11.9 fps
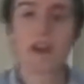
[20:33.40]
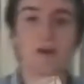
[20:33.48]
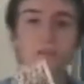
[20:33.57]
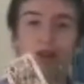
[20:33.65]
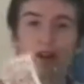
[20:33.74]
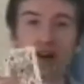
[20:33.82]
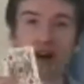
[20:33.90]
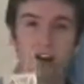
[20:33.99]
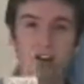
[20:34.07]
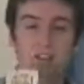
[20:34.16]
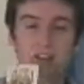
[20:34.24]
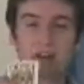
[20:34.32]
up the
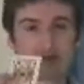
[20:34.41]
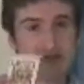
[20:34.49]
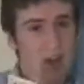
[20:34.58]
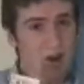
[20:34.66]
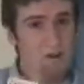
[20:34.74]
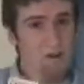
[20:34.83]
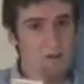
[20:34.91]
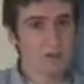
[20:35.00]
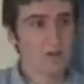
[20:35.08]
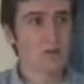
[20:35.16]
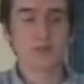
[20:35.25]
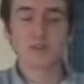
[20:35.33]
card themselves
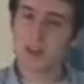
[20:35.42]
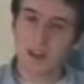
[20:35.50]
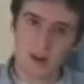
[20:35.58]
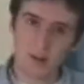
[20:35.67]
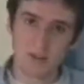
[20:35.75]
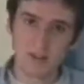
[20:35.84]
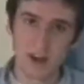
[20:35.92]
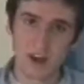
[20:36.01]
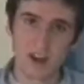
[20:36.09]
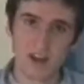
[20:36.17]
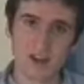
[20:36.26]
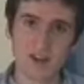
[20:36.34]
once they come inside.